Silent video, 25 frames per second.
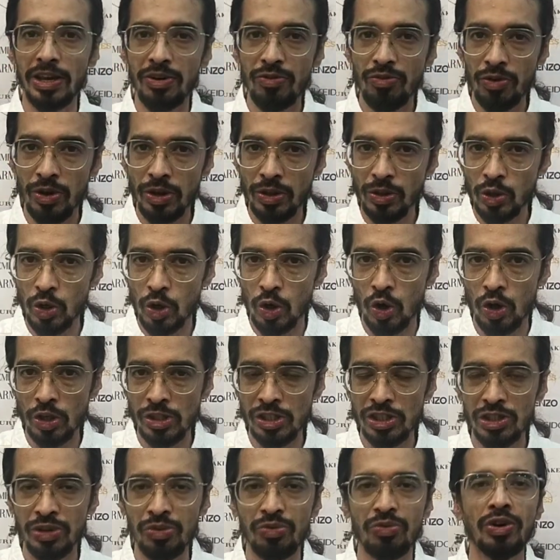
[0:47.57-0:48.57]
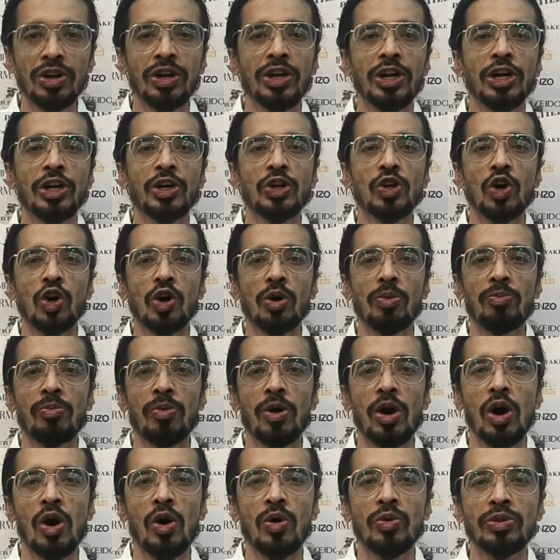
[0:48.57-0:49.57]
Even the longevity, talk
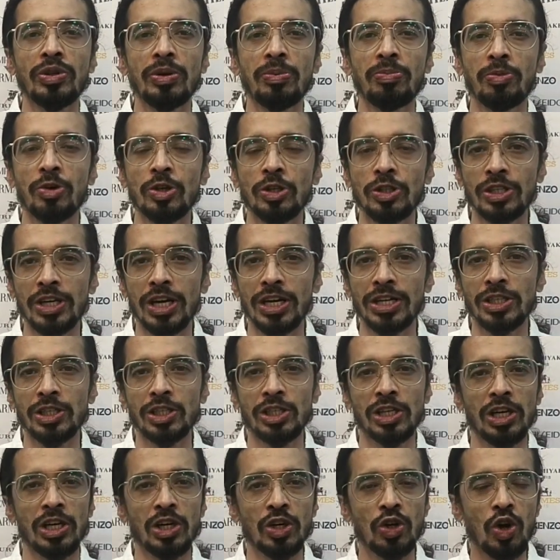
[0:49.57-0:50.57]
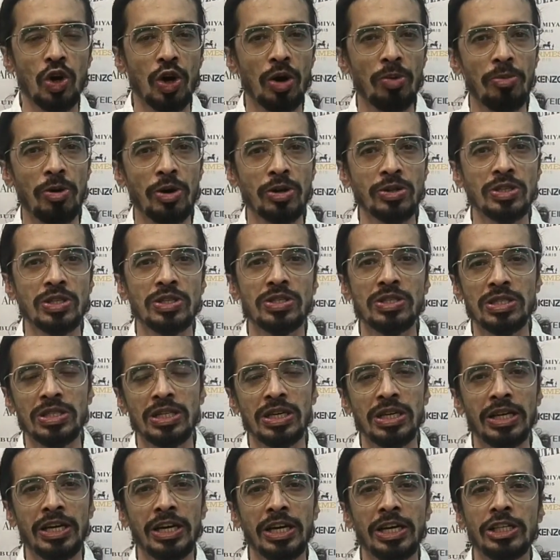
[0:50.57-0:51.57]
about the projection, talk about the
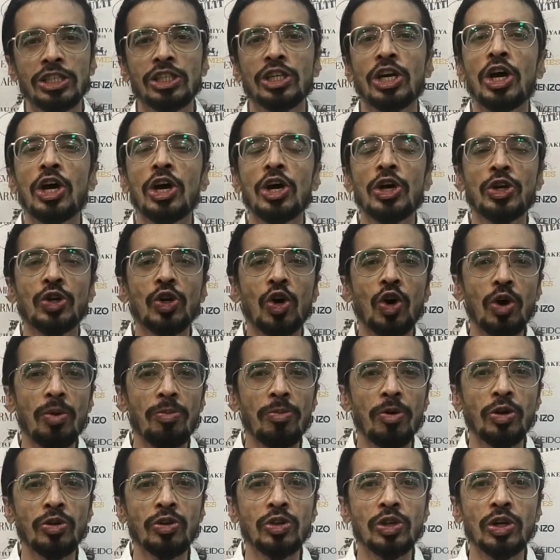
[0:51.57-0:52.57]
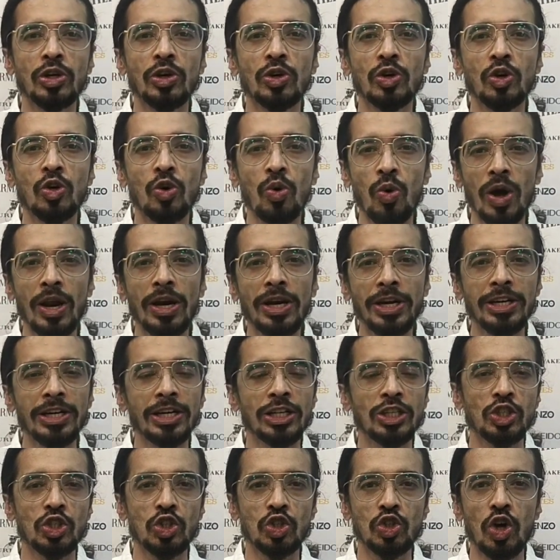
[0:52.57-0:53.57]
sillage, talk about the quality.
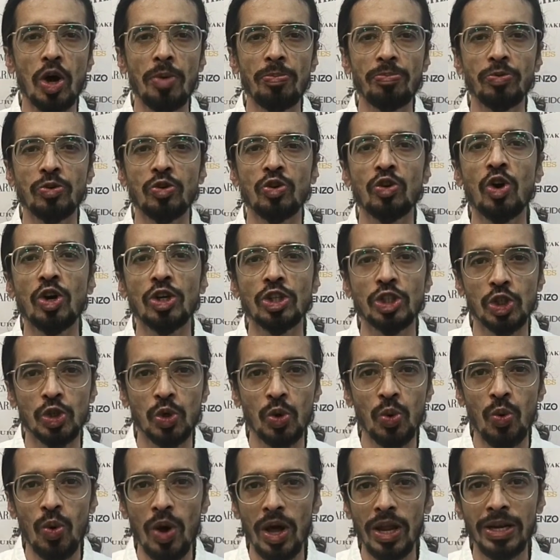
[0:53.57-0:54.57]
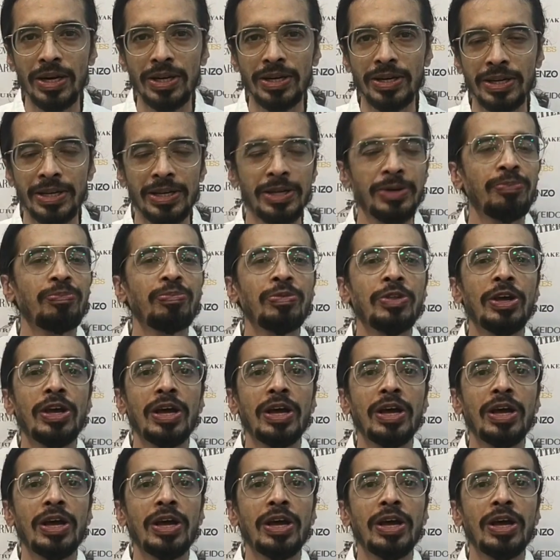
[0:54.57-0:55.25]
It's top-notch quality.